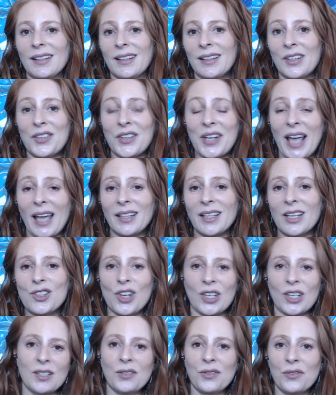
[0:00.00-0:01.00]
create the
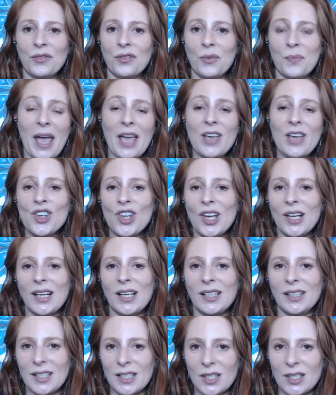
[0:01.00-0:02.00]
transformation
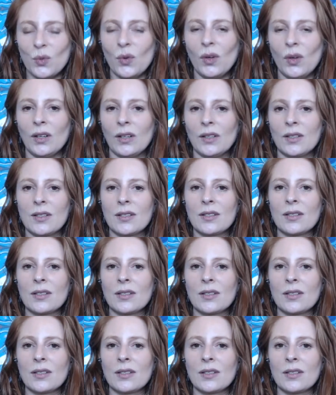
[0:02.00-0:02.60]
in this world.